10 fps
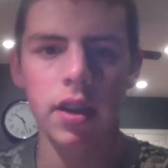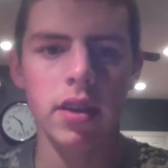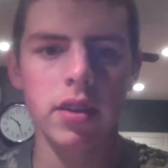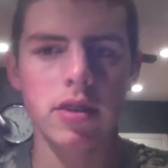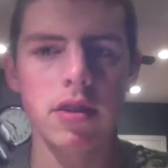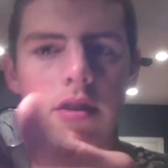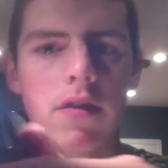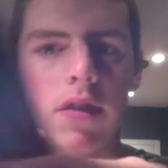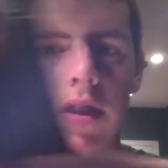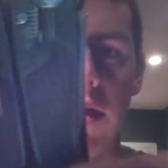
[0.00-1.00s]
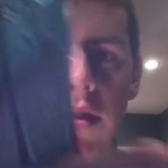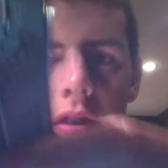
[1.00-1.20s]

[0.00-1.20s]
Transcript: Start the view.